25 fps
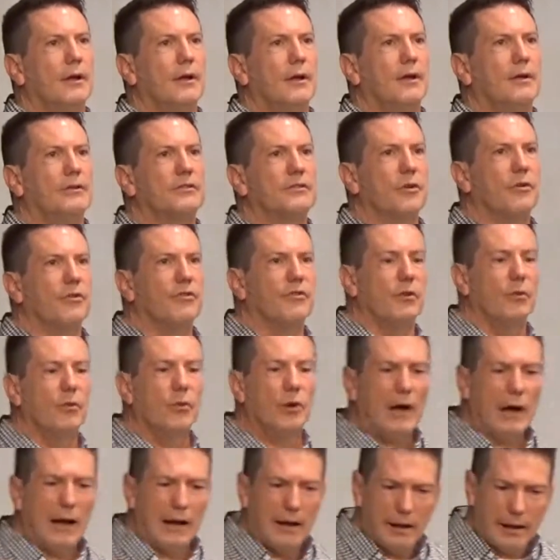And so, if you
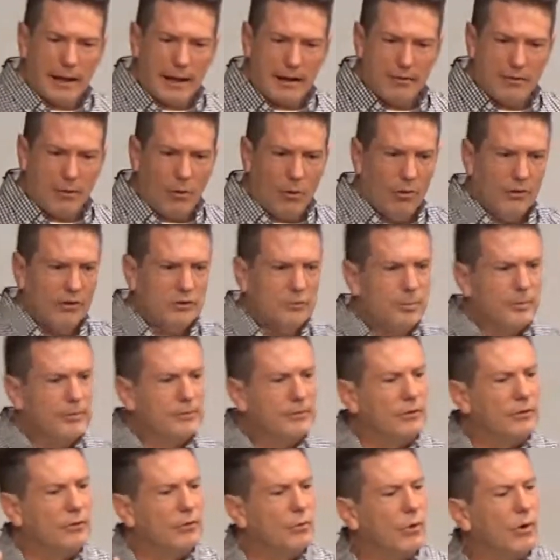and I allow the Holy Spirit
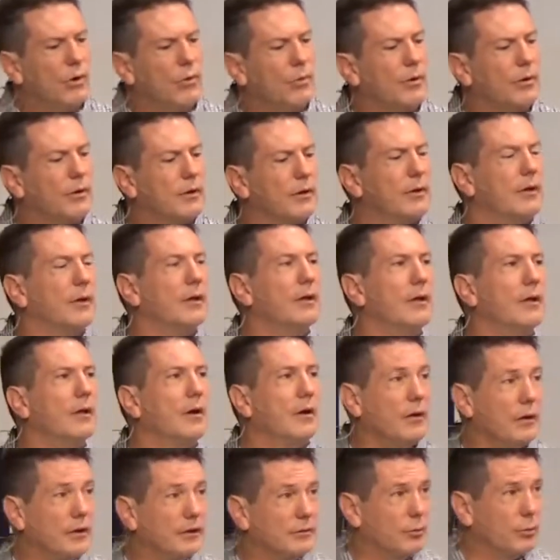to do our work in,
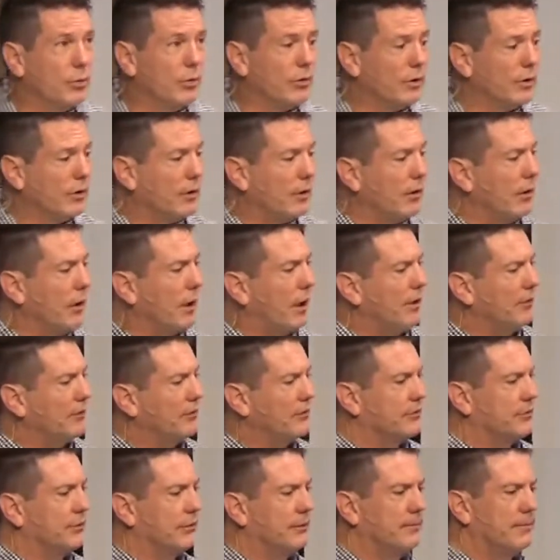His work in our
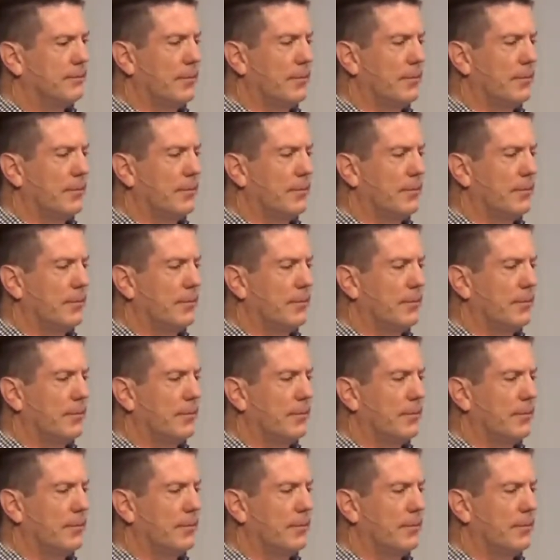lives,